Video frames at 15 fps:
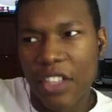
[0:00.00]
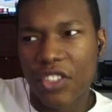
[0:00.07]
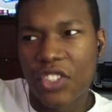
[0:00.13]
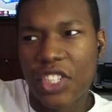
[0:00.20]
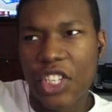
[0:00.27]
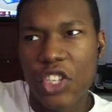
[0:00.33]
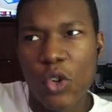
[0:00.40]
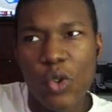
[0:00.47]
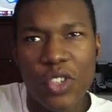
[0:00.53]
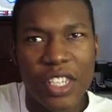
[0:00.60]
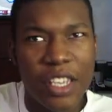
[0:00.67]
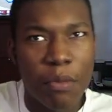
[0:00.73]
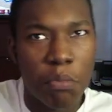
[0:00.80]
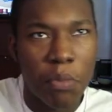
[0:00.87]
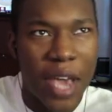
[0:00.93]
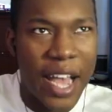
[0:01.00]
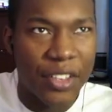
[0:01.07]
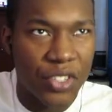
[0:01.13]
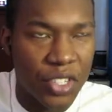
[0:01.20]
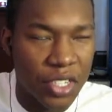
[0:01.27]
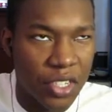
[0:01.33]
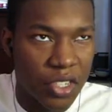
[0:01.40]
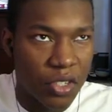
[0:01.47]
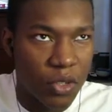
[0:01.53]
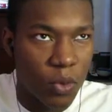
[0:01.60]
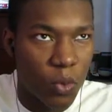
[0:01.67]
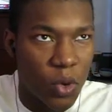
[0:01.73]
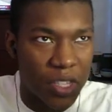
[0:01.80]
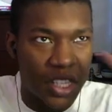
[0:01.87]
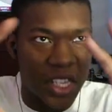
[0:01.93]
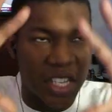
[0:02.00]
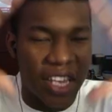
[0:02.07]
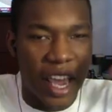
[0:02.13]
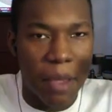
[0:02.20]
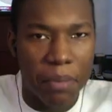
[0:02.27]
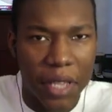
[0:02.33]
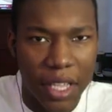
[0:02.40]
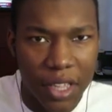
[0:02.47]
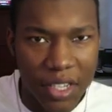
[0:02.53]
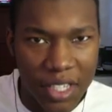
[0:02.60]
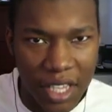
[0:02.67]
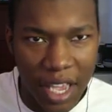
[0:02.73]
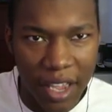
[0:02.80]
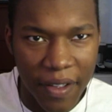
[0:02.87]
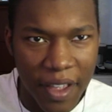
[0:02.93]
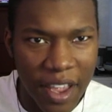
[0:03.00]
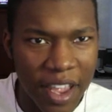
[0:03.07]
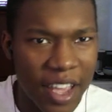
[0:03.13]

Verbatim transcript: she usually matches what the gameplay looks like.